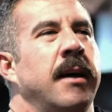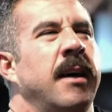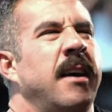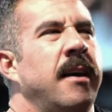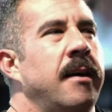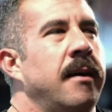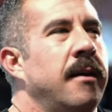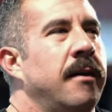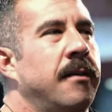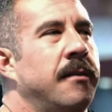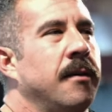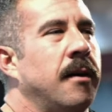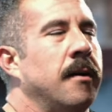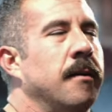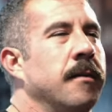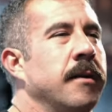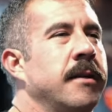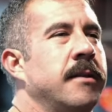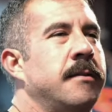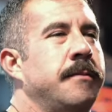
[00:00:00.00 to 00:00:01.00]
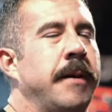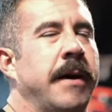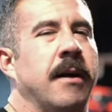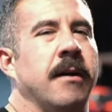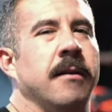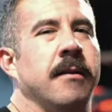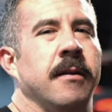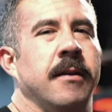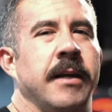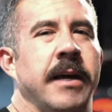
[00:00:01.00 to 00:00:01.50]
is always better
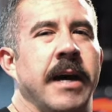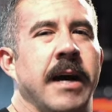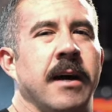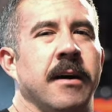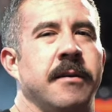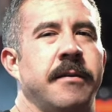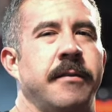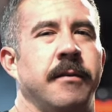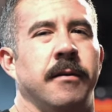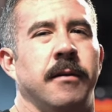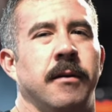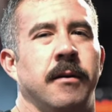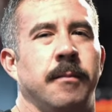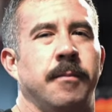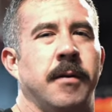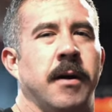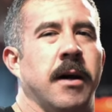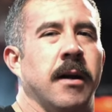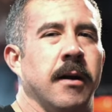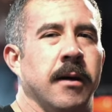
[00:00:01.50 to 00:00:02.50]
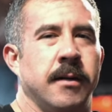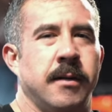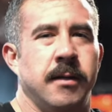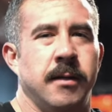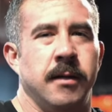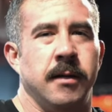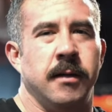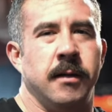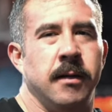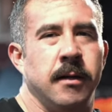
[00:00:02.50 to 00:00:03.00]
than the actual product.
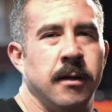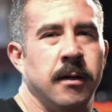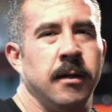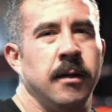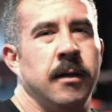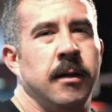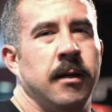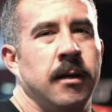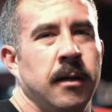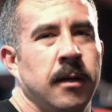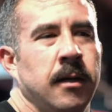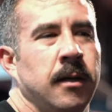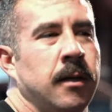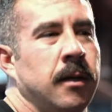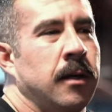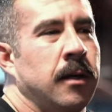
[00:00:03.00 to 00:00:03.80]
Yeah.